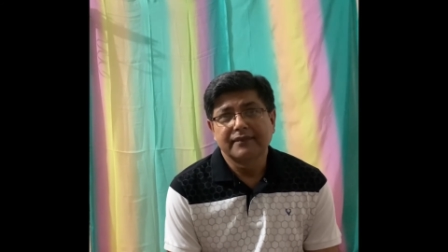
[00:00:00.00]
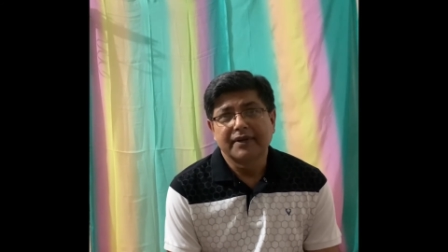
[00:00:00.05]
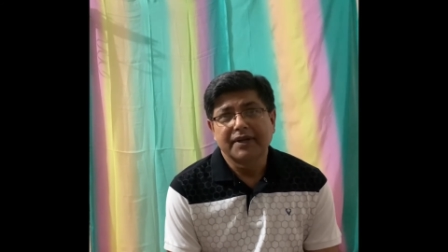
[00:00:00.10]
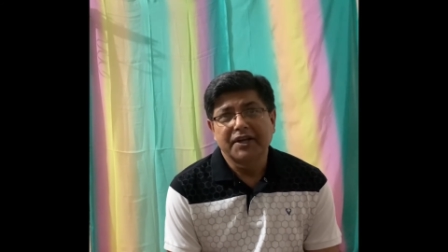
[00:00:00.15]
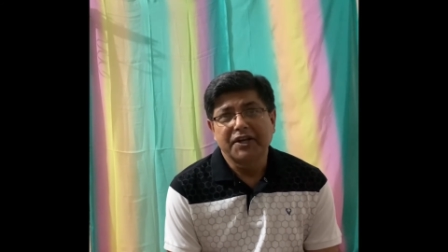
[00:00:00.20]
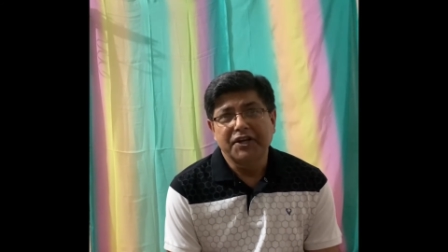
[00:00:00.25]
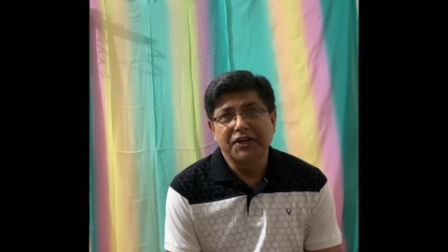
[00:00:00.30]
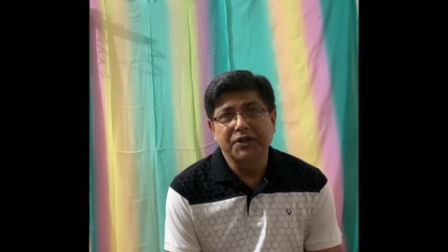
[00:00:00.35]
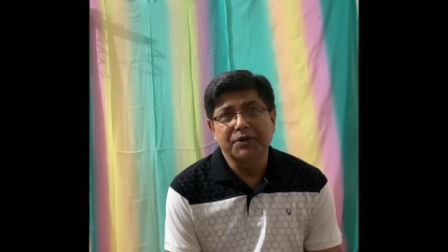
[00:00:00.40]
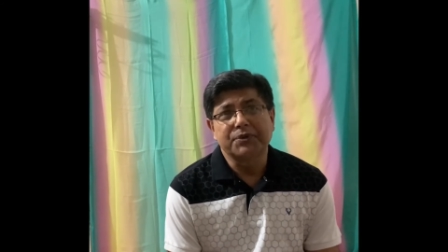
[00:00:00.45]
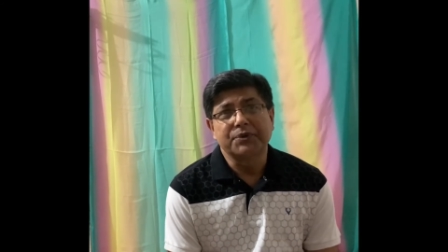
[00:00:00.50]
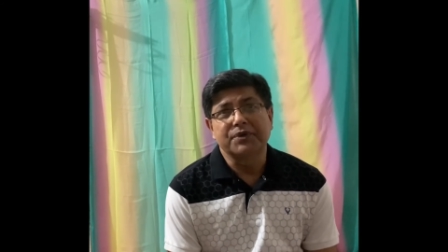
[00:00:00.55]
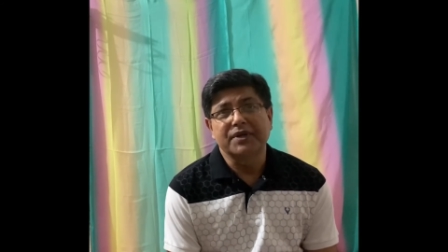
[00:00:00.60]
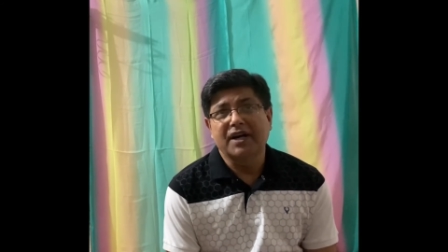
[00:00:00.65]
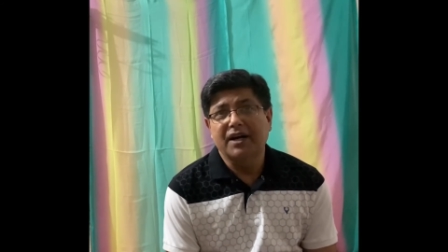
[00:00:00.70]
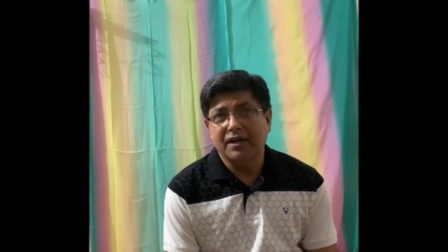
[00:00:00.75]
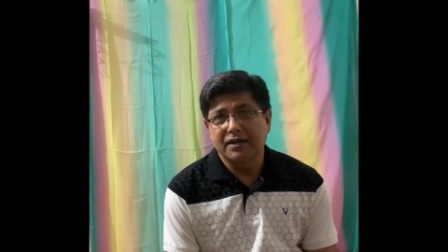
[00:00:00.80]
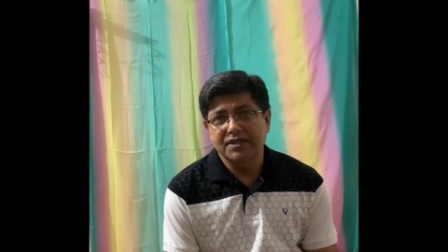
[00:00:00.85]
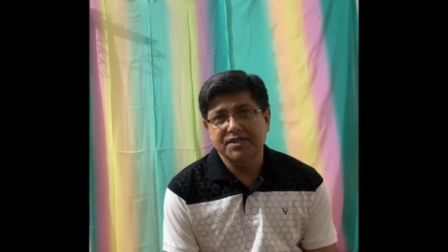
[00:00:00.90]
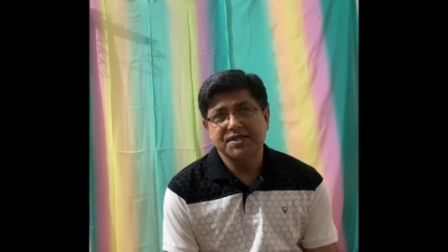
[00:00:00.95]
He could
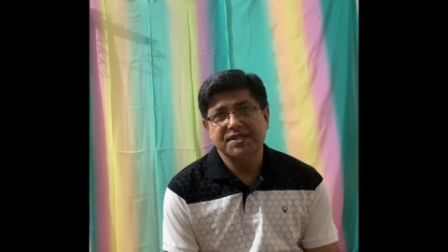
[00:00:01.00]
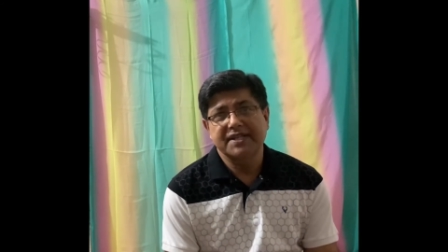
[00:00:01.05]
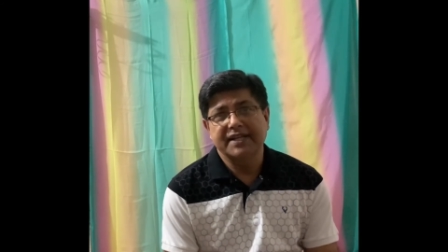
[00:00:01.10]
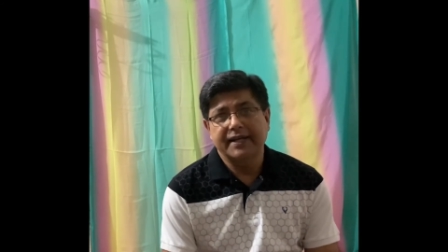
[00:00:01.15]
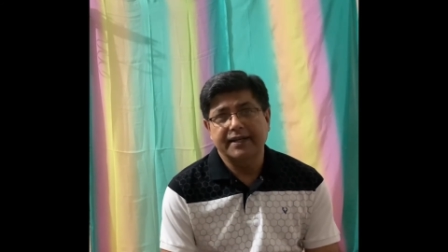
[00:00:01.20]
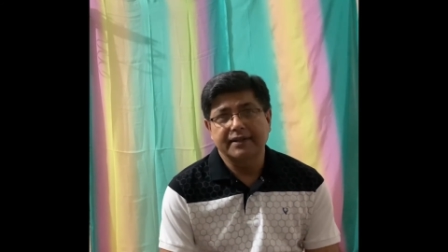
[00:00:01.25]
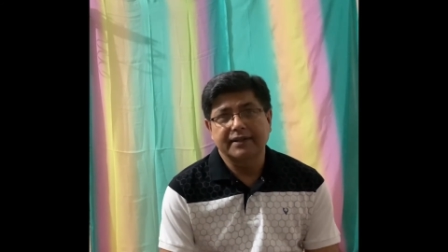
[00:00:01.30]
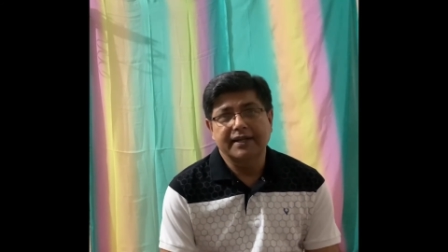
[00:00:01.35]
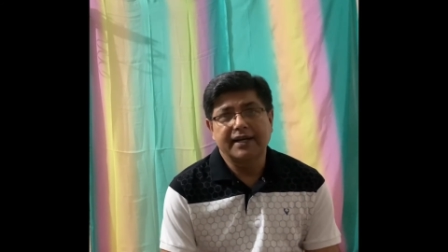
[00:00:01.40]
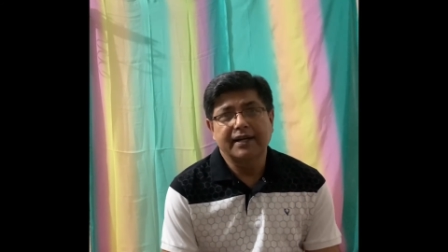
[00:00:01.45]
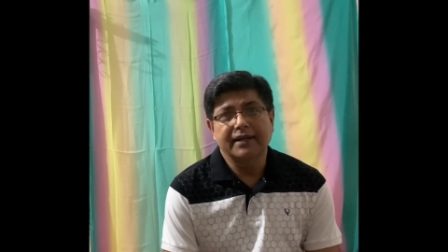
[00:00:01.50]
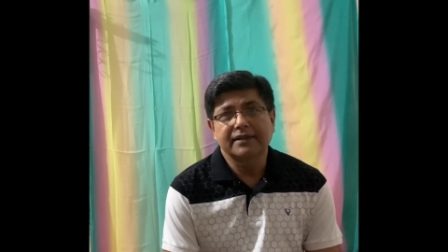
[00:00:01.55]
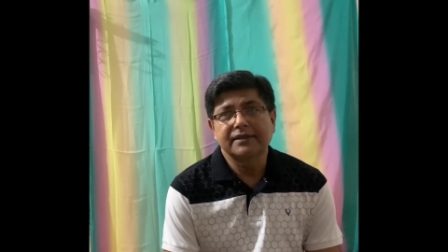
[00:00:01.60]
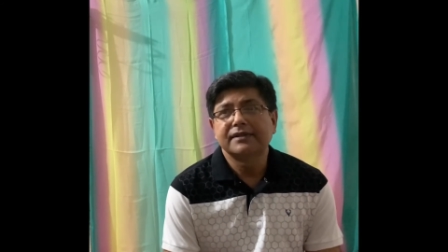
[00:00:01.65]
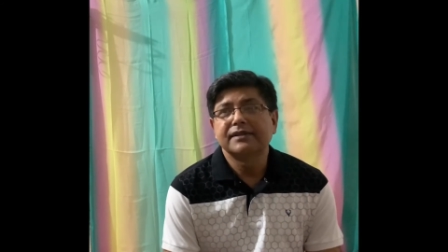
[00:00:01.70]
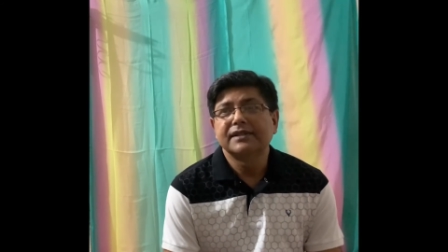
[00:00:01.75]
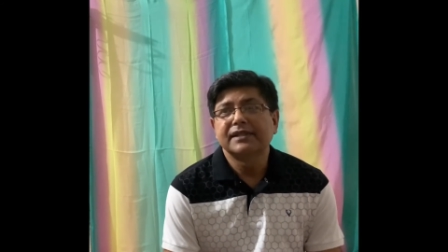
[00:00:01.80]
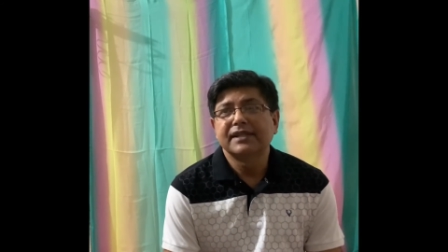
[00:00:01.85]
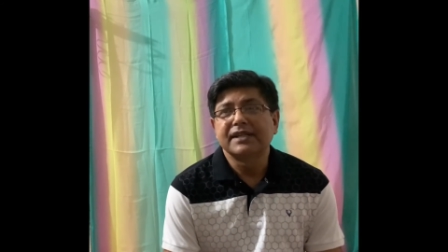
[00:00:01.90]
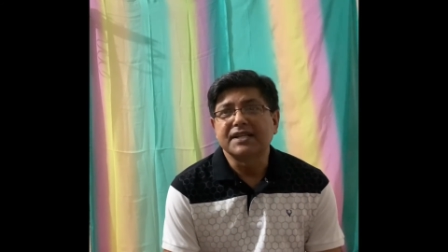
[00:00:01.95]
understand that
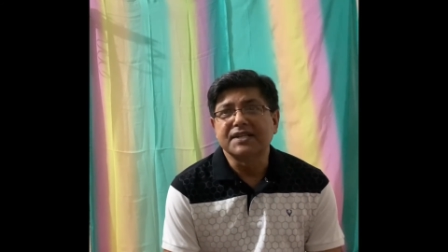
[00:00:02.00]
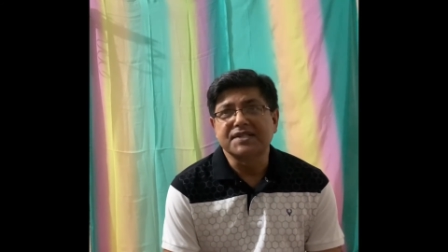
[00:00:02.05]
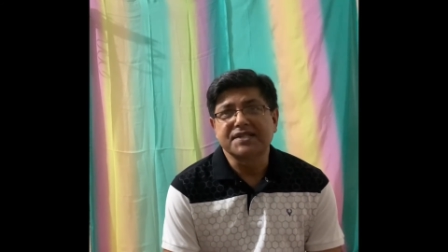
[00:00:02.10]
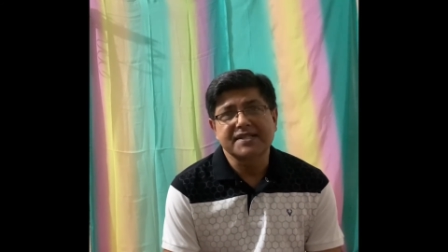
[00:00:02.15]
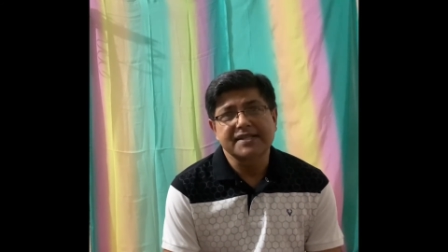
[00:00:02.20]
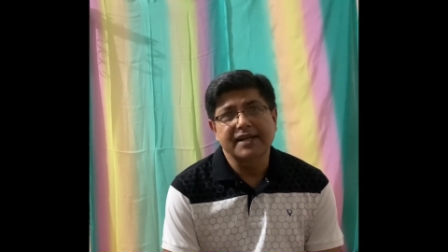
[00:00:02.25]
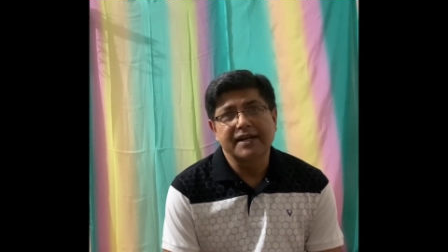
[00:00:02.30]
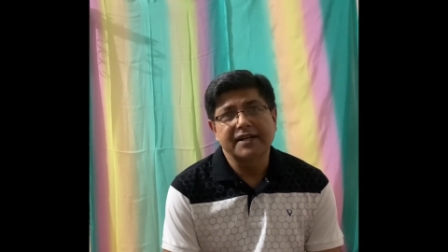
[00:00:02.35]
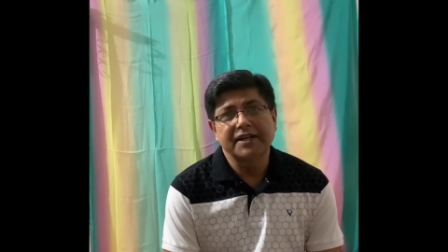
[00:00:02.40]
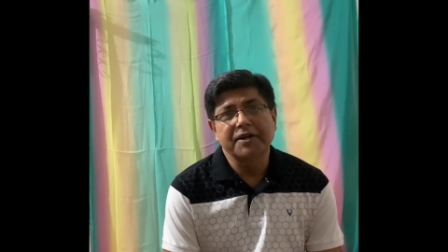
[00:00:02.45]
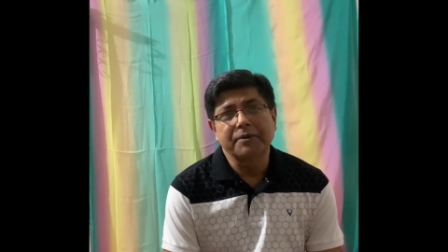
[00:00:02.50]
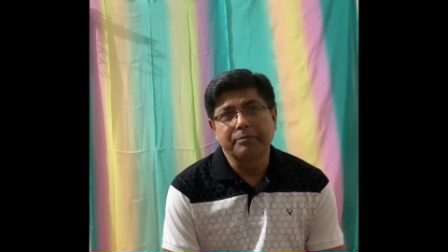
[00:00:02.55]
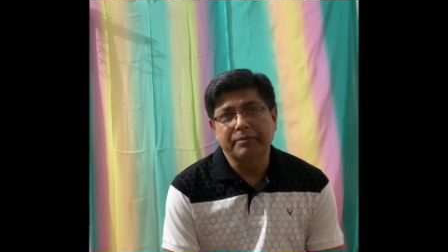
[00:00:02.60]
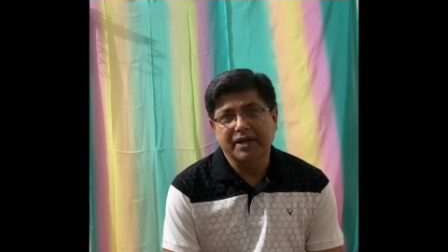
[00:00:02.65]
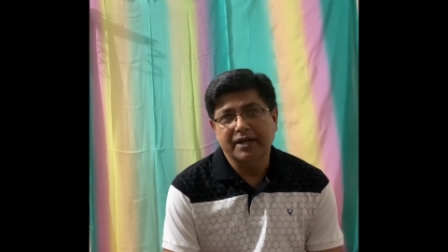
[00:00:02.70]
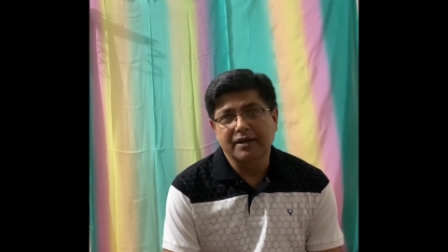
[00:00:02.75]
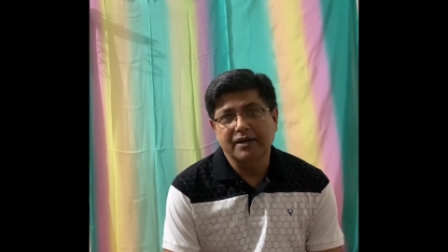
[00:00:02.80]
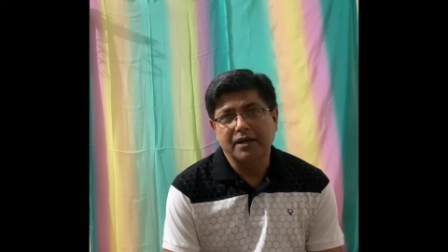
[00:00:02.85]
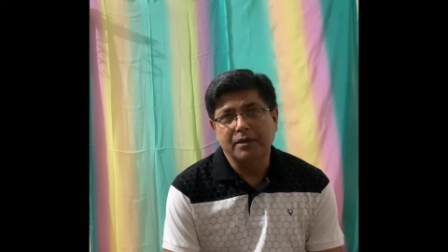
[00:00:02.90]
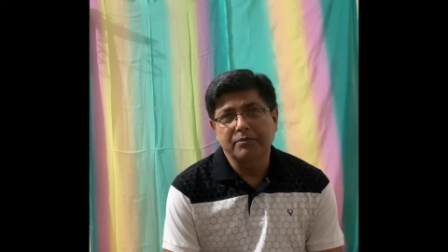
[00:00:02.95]
his son had
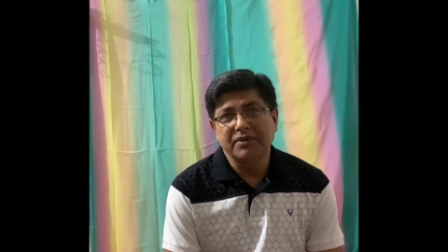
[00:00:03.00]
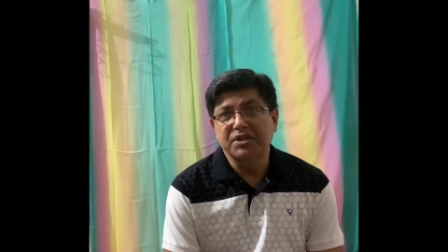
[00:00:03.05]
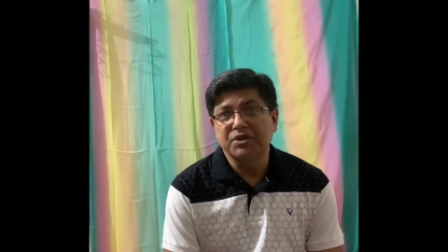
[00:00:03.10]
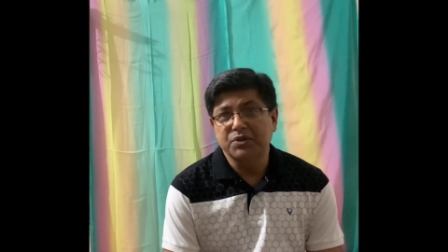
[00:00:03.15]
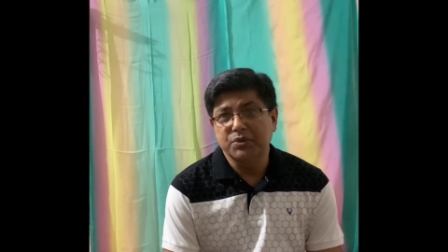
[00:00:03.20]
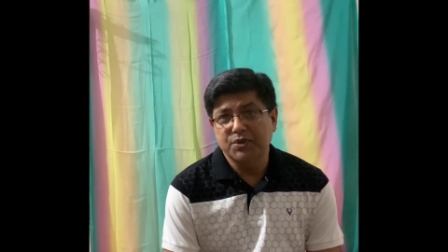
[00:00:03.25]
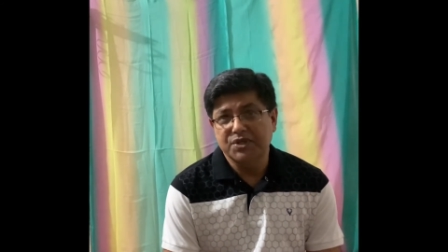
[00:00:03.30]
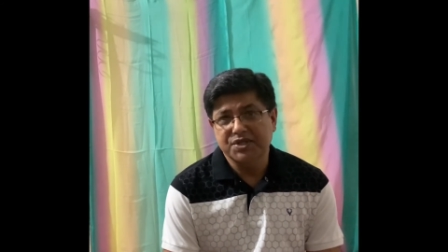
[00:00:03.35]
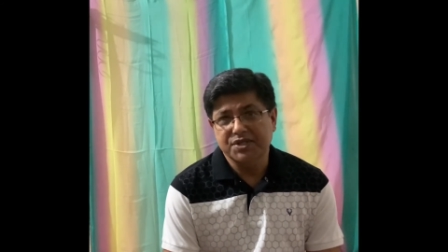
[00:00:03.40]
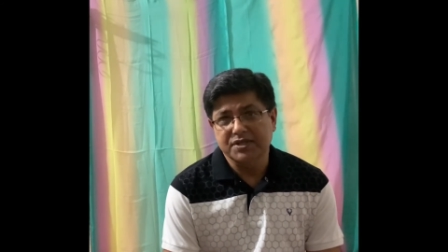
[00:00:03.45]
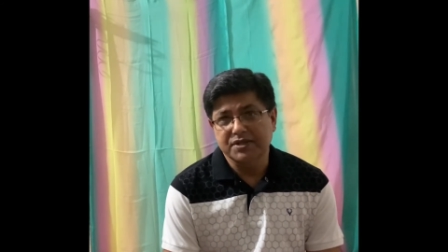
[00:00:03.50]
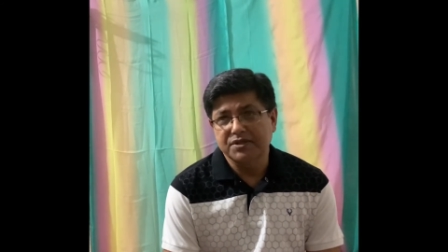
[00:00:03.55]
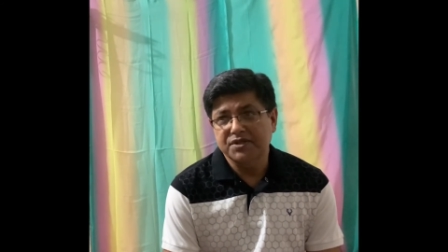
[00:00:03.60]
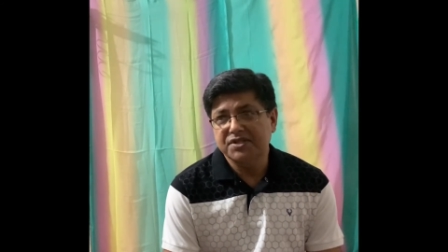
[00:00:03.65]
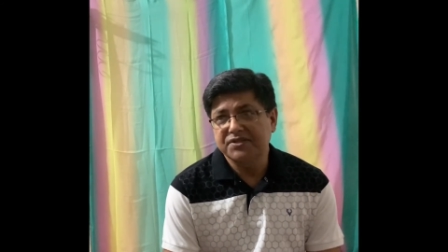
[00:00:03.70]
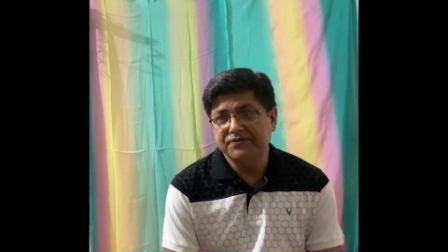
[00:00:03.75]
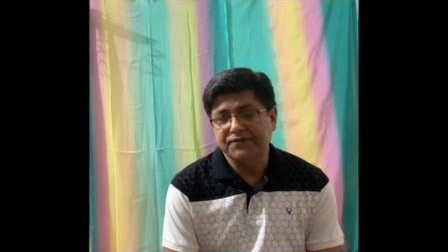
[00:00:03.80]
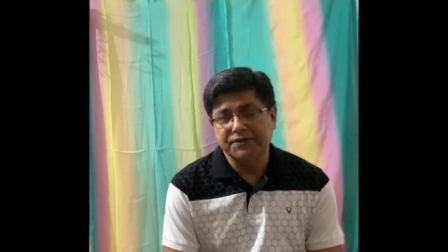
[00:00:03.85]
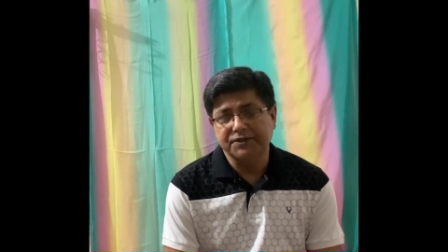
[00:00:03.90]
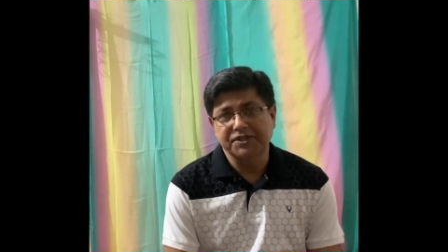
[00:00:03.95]
become a nuisance
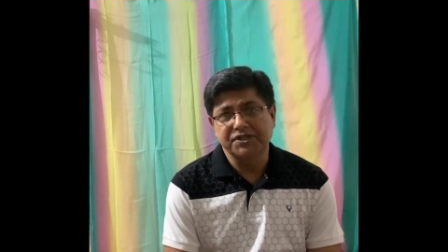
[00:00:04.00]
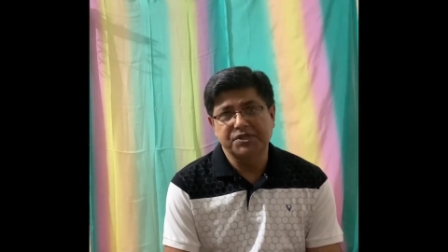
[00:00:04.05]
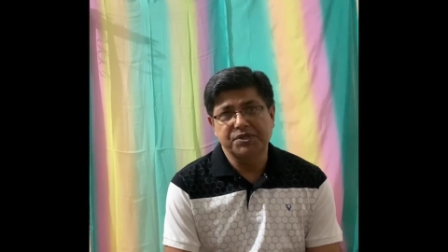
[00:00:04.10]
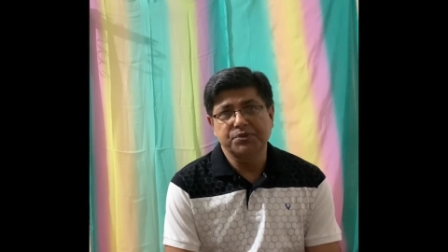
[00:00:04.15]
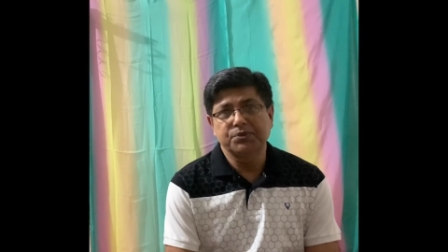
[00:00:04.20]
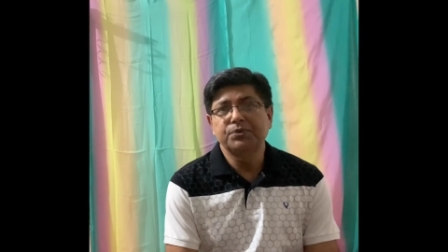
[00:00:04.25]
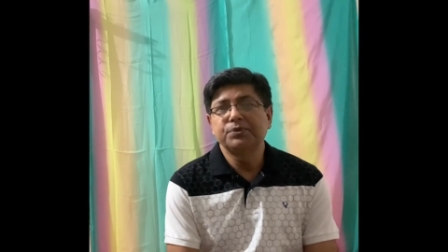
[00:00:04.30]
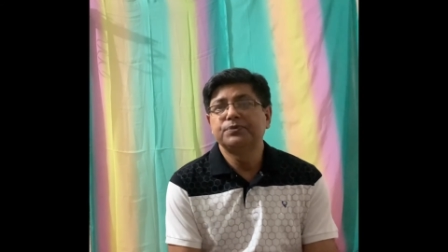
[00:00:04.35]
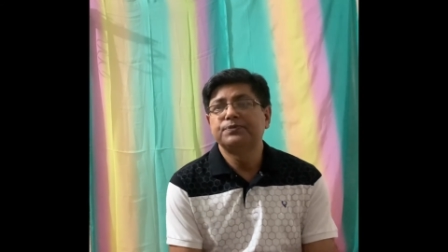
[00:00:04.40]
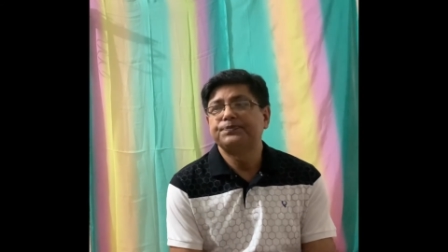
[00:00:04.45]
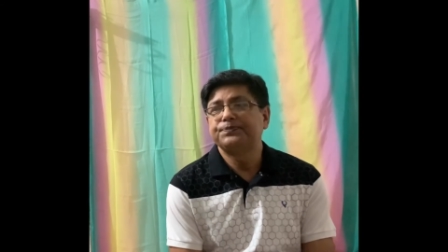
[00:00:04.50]
for the 2